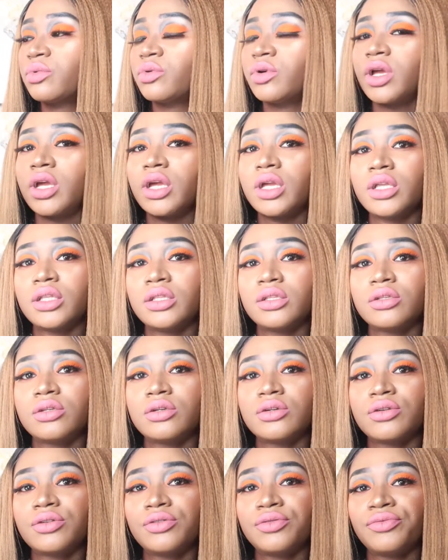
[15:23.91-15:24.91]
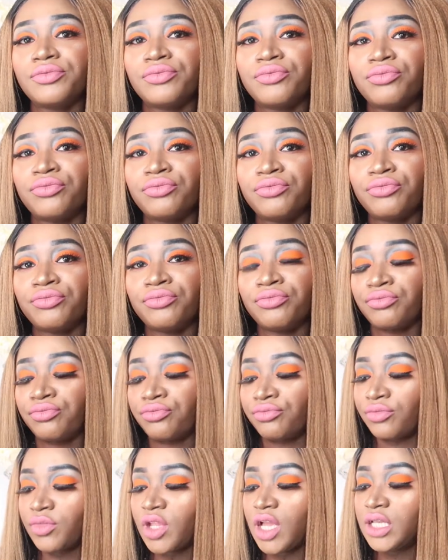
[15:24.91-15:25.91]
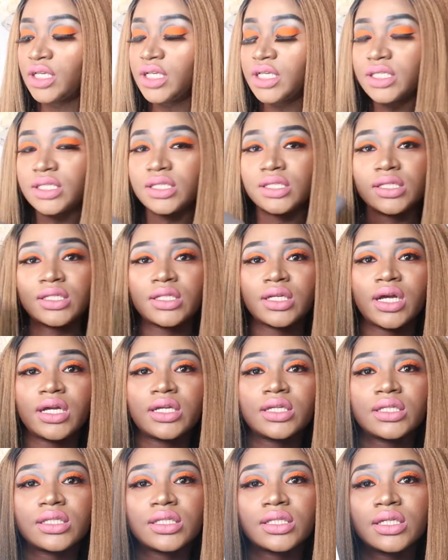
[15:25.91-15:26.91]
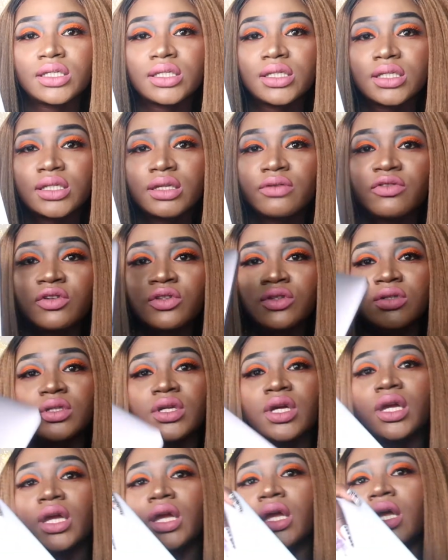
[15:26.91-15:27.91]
And this is it, guys. This is it for today.